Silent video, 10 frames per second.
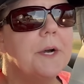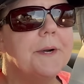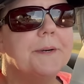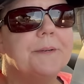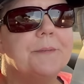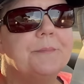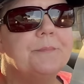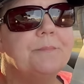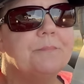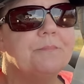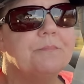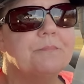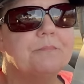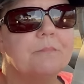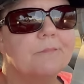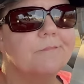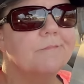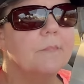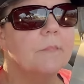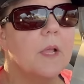
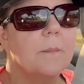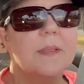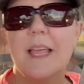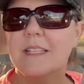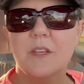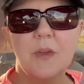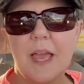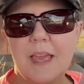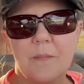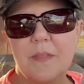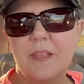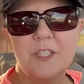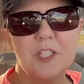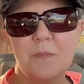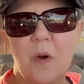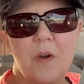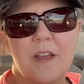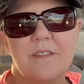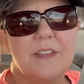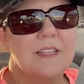Um, but that's okay. I mean, that's just part
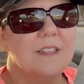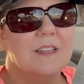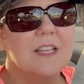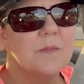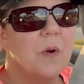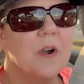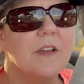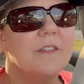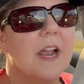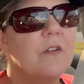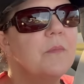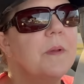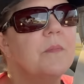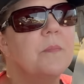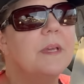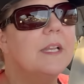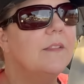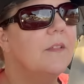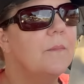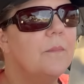of it. It's part of it. I remember being
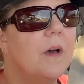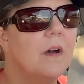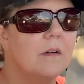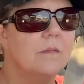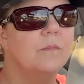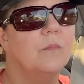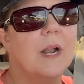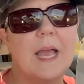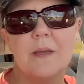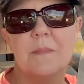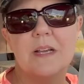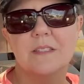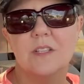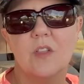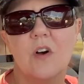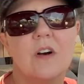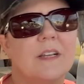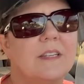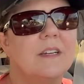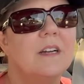in the, um, when I had my
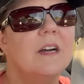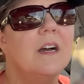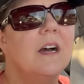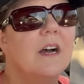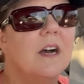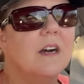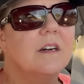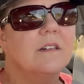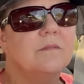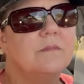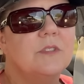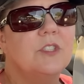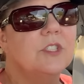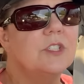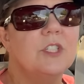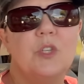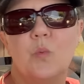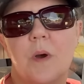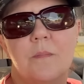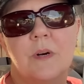salon, um, you just knew
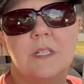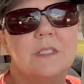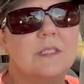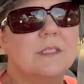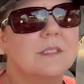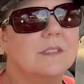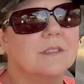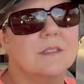what months